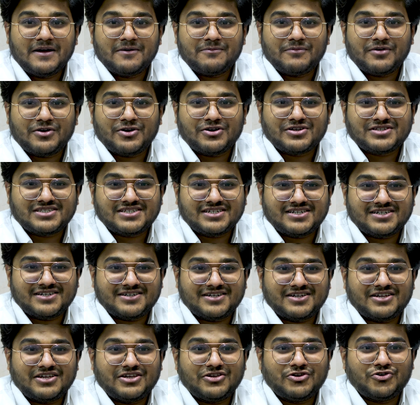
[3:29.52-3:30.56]
because
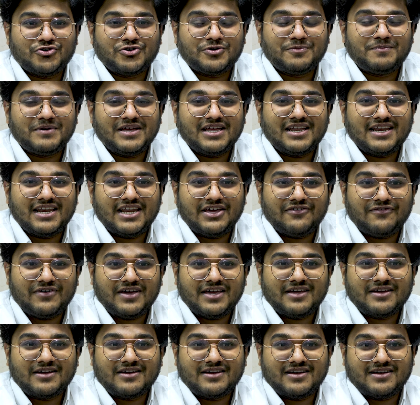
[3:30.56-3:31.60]
you would be
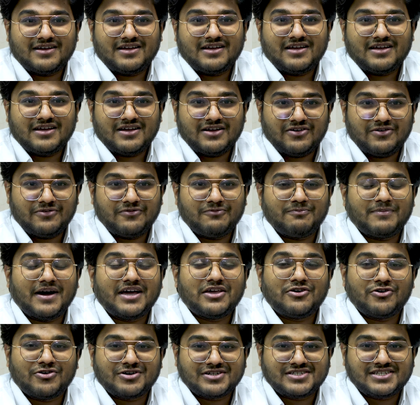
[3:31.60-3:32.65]
living by
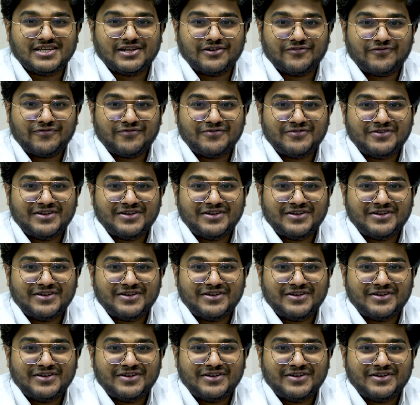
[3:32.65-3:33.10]
yourself,